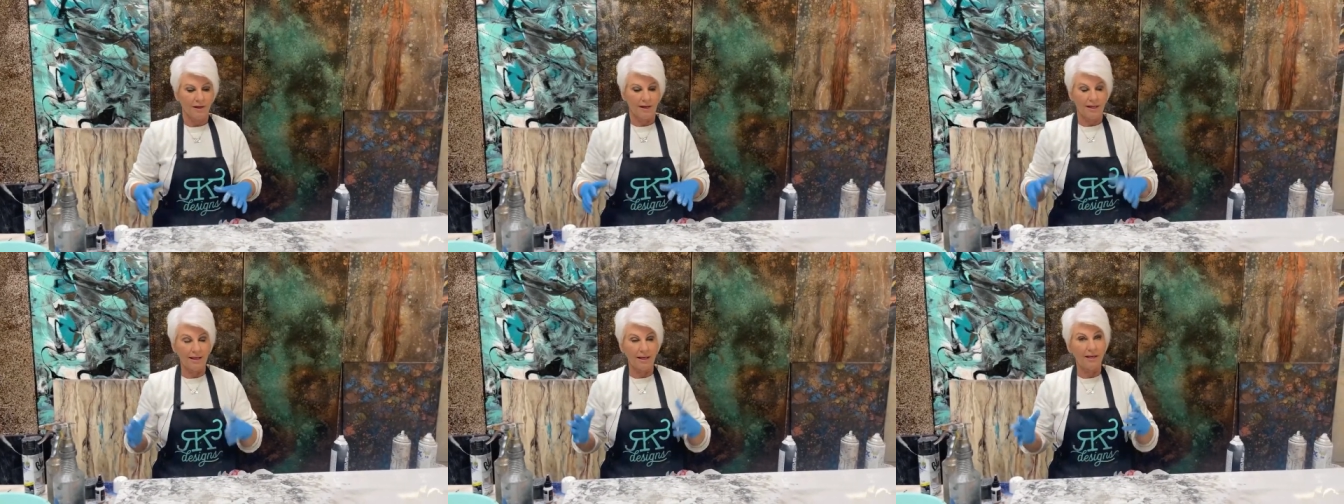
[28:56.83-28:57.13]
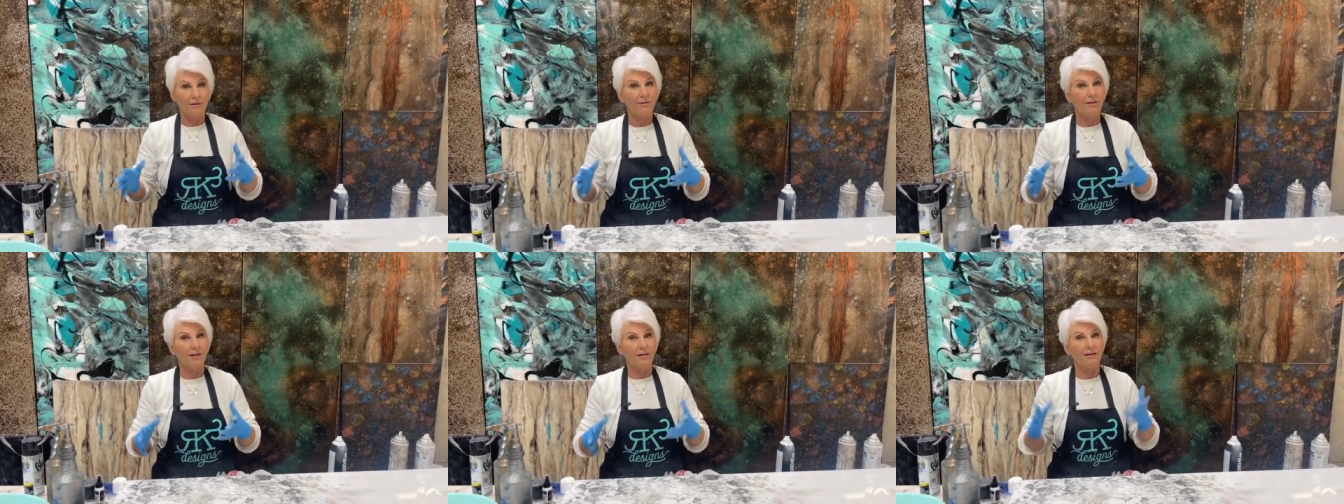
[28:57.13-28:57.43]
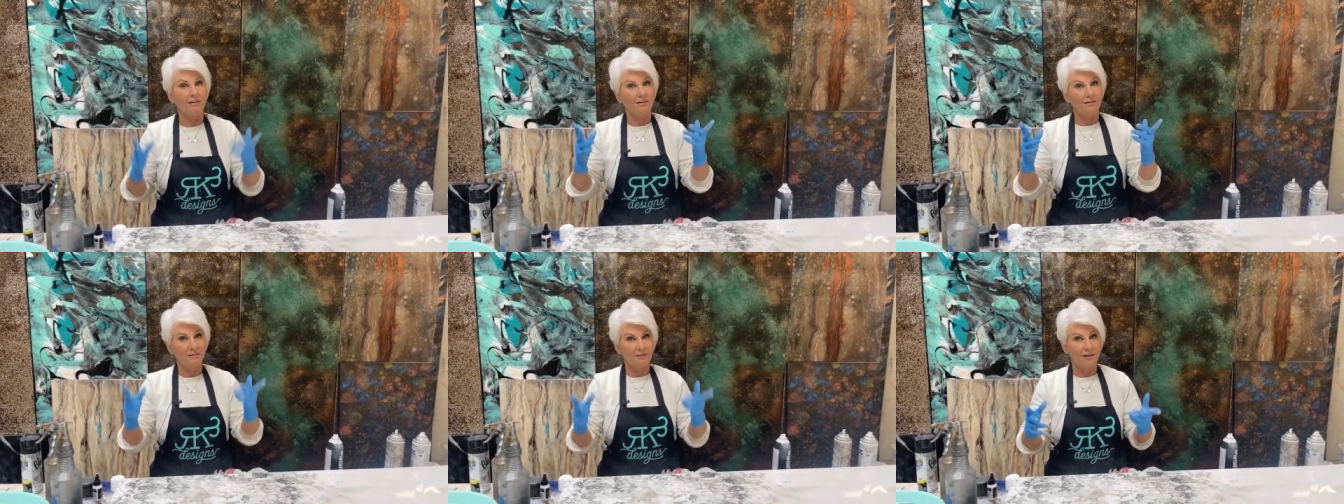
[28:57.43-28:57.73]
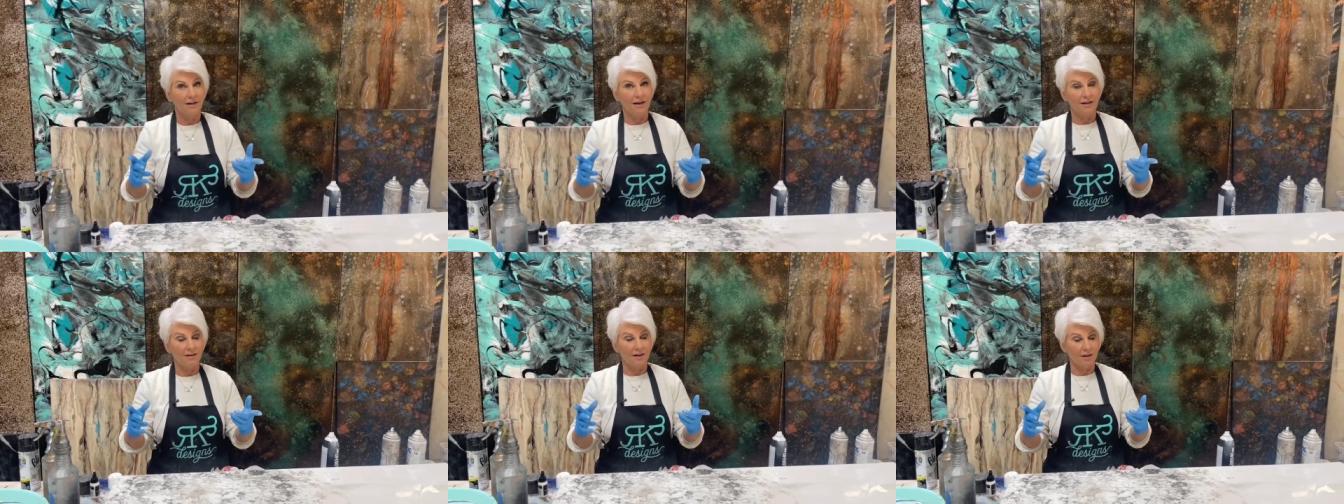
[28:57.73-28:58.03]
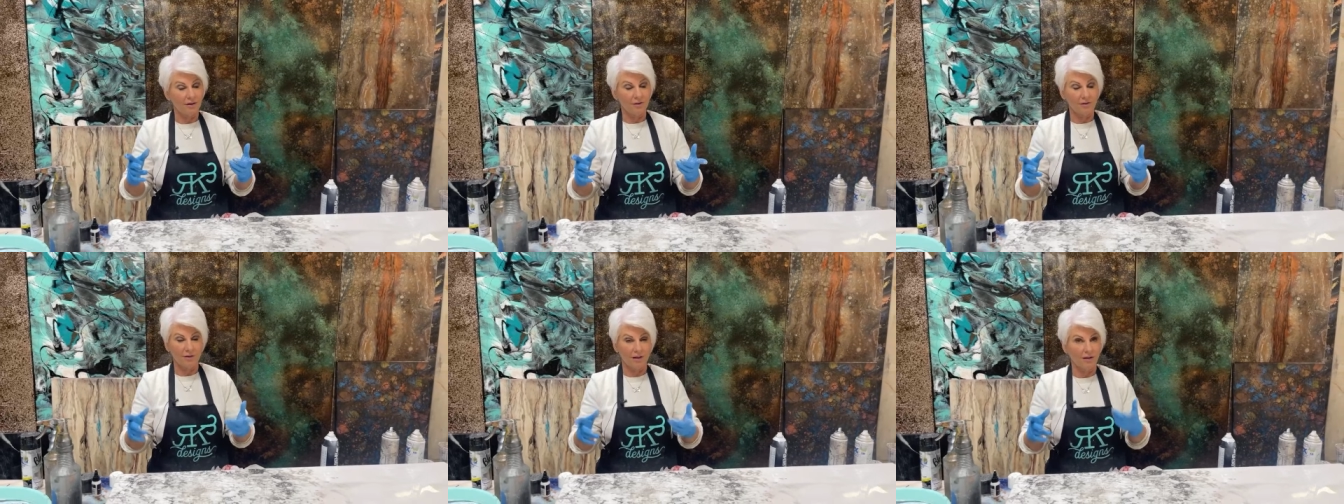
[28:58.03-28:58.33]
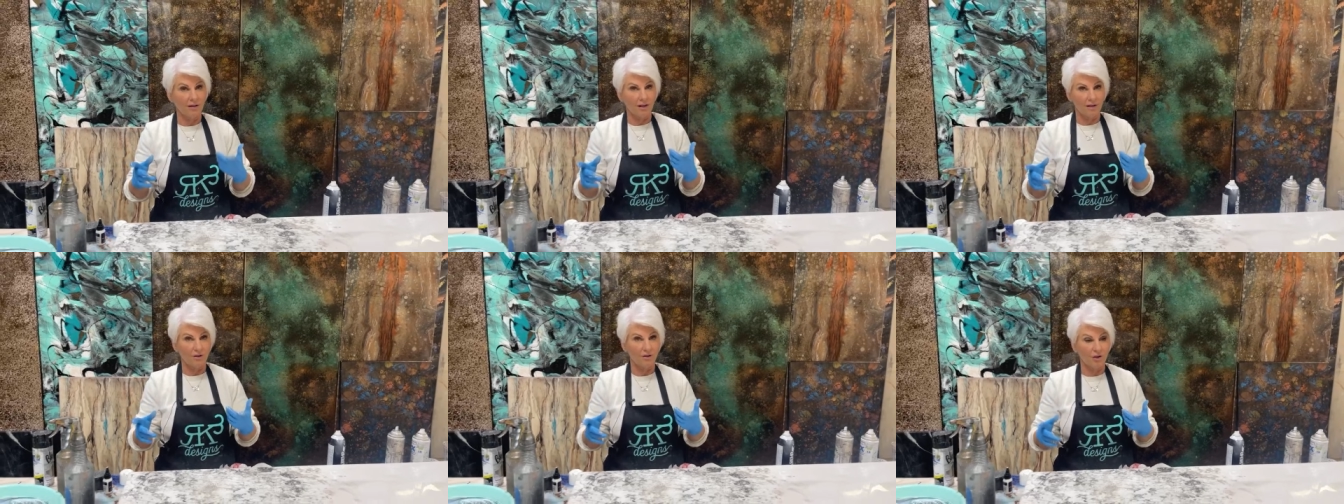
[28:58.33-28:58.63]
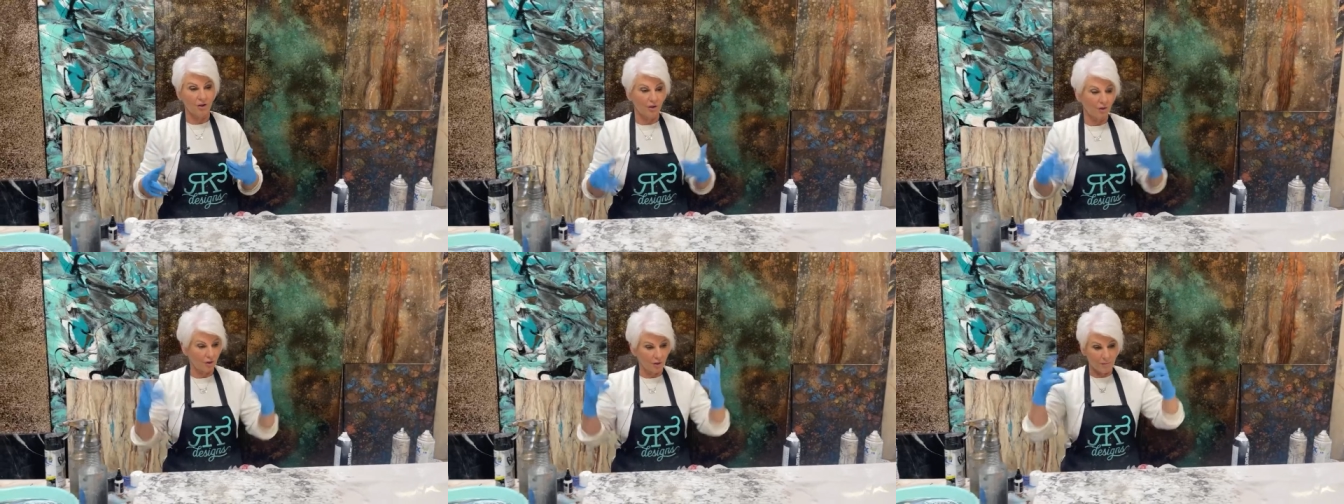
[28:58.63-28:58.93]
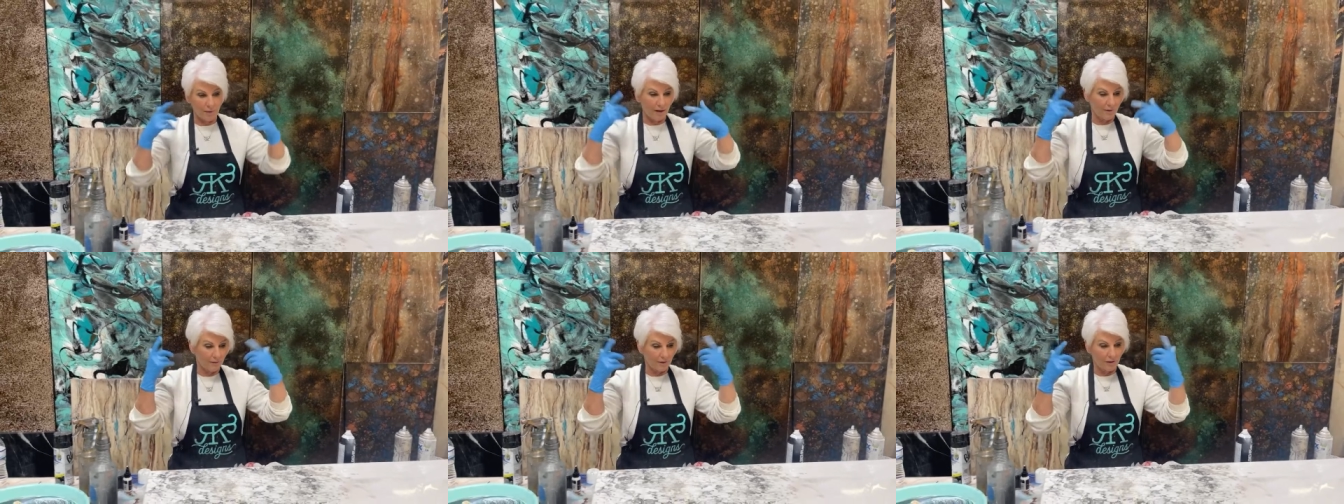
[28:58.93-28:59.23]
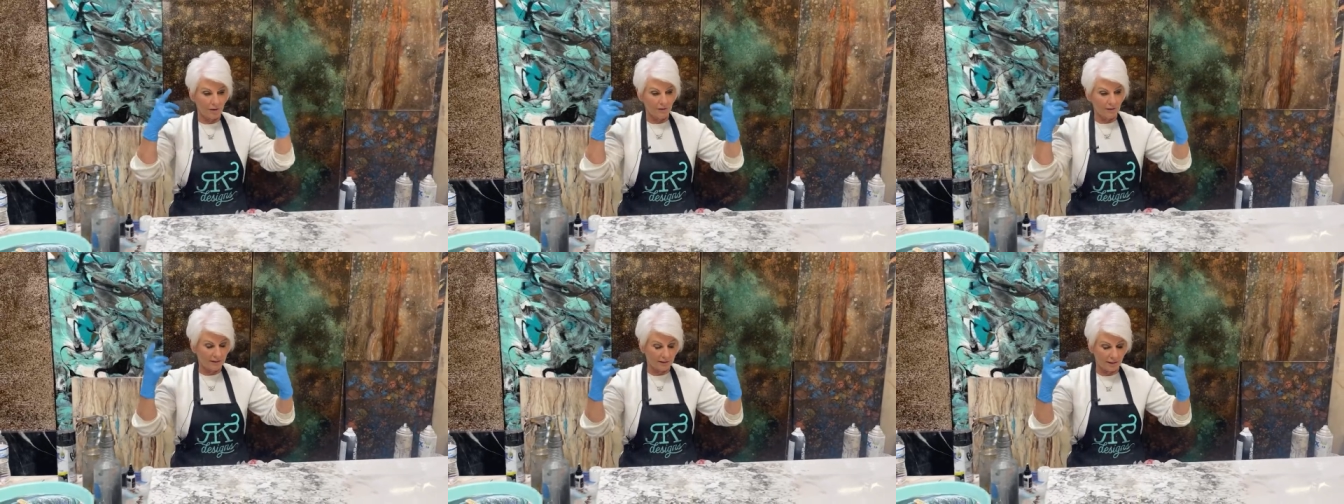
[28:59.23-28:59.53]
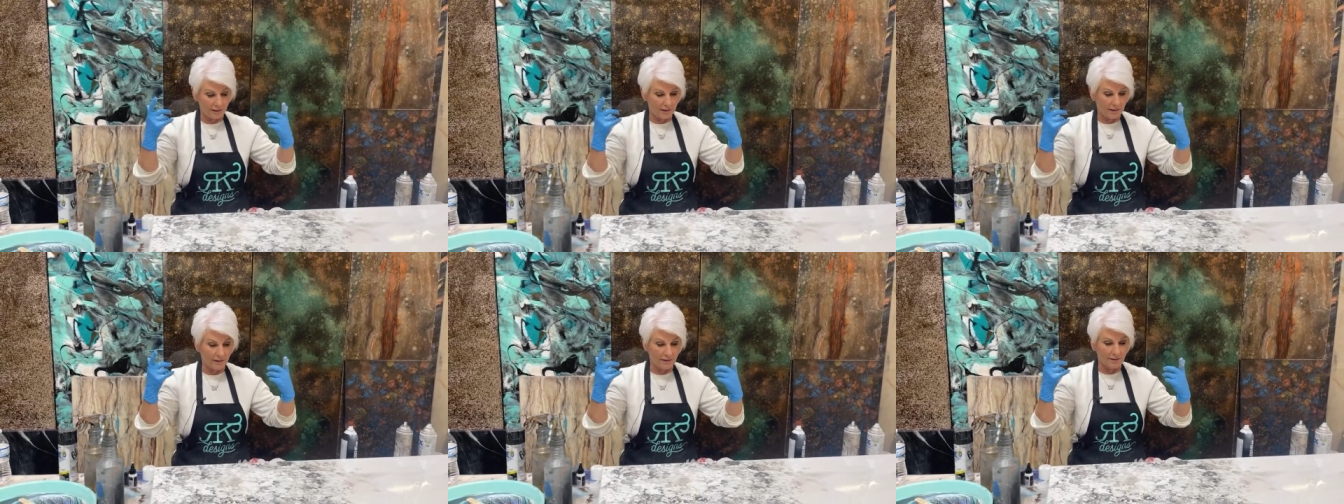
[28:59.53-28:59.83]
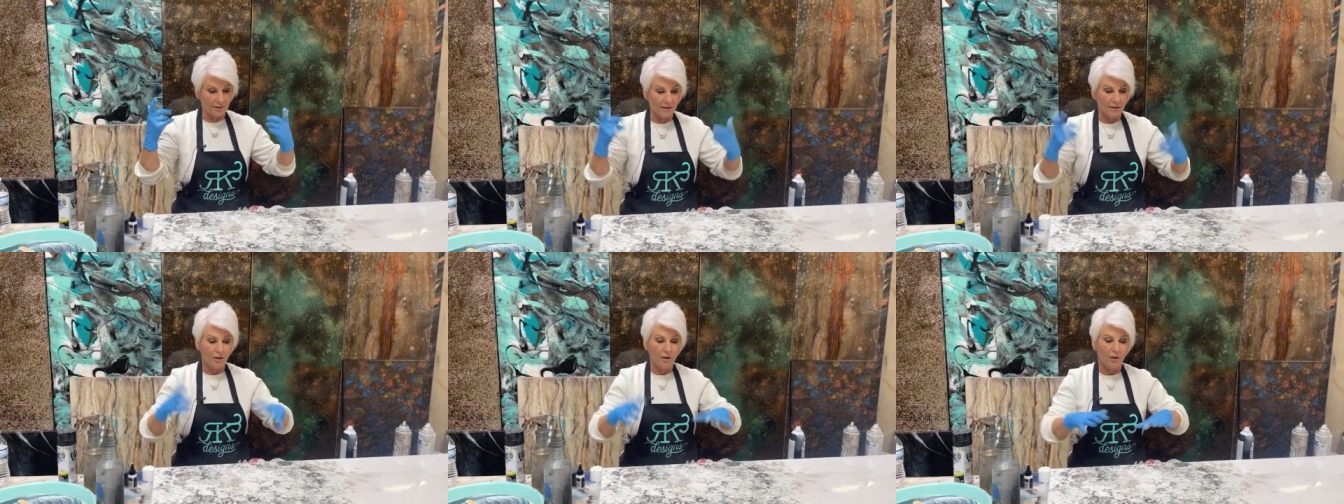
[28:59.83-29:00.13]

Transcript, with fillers: even Another thing that you can do, I'm having all these ideas,